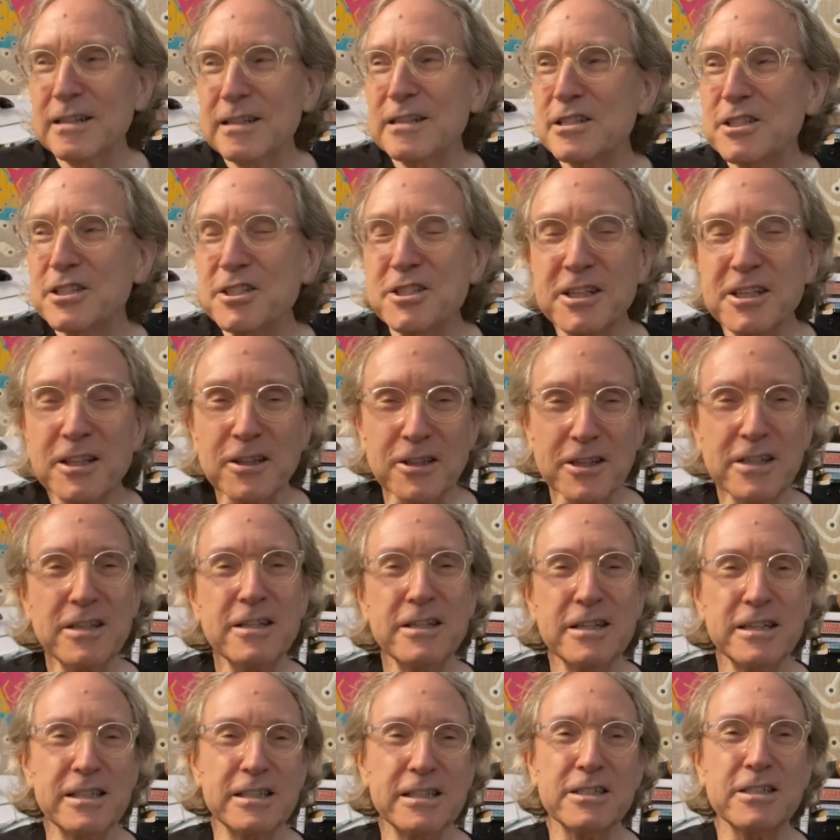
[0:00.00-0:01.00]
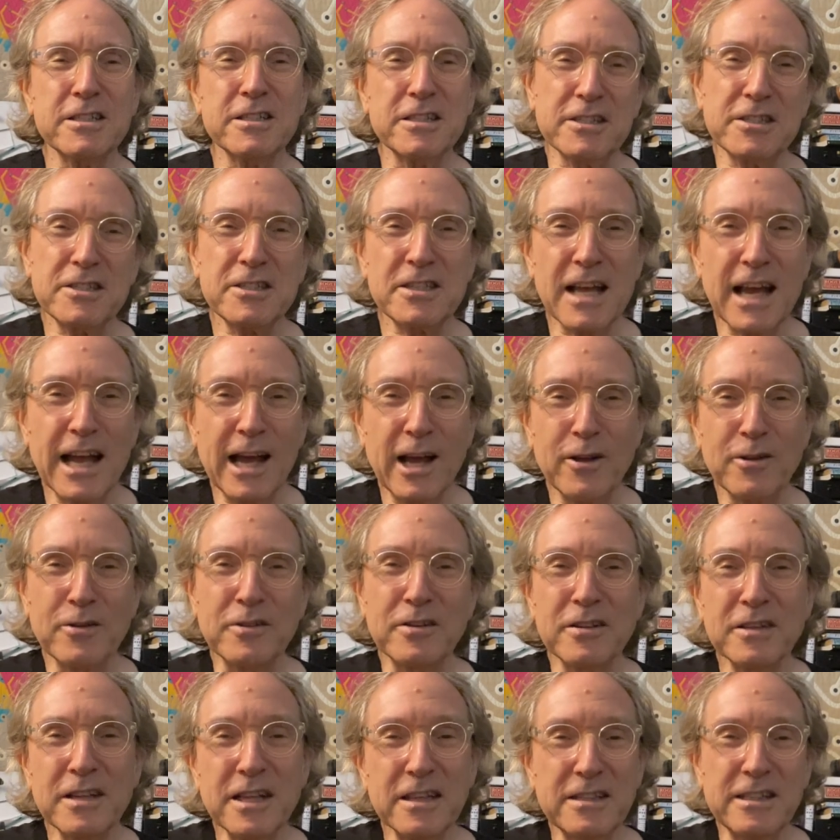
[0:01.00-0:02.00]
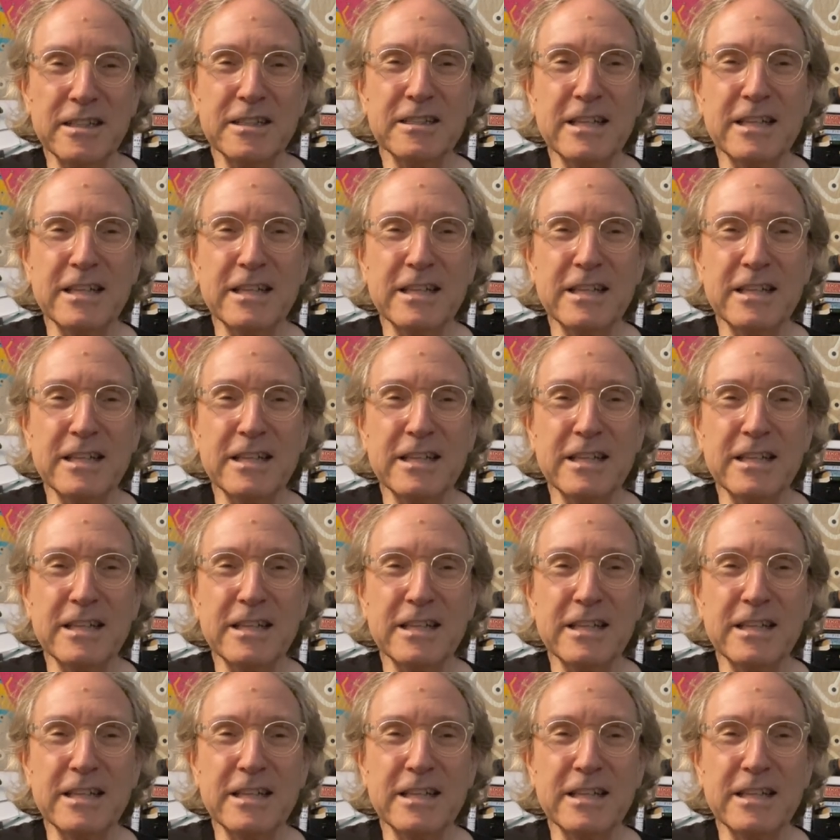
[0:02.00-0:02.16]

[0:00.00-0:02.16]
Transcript: solidity to the sound that the